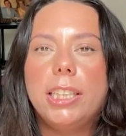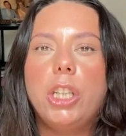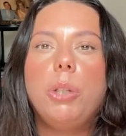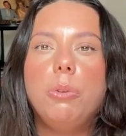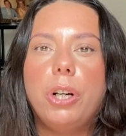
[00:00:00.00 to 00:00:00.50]
It's
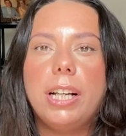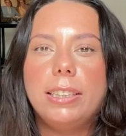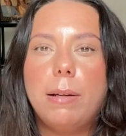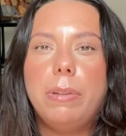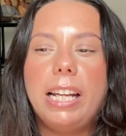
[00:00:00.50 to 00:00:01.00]
like you look
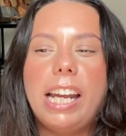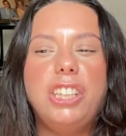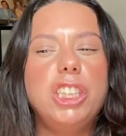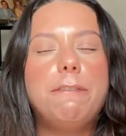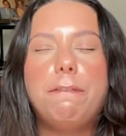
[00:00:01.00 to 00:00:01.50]
at something and
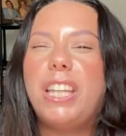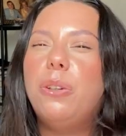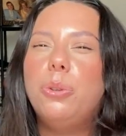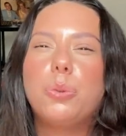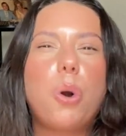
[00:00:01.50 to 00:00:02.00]
it just
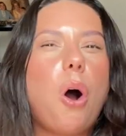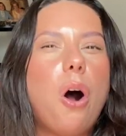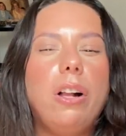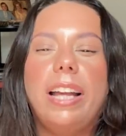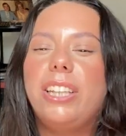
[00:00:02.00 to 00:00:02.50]
feels
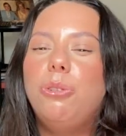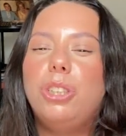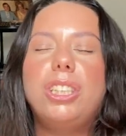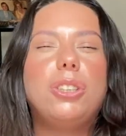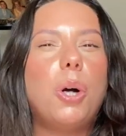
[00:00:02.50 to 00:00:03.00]
wrong, like you
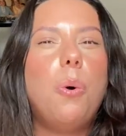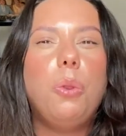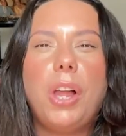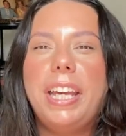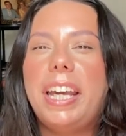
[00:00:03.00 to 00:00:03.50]
just
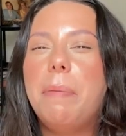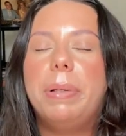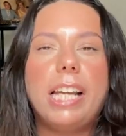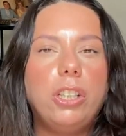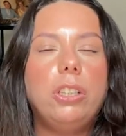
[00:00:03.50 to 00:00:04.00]
don't like it,
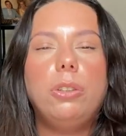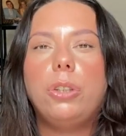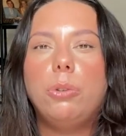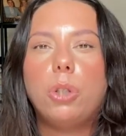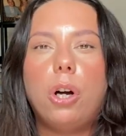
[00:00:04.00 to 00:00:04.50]
but then you
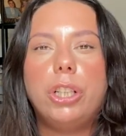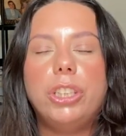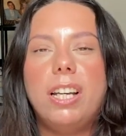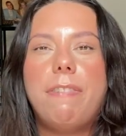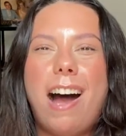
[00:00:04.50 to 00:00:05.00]
you talk
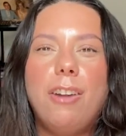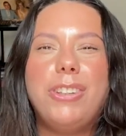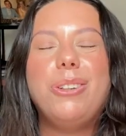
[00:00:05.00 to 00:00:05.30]
yourself out of it.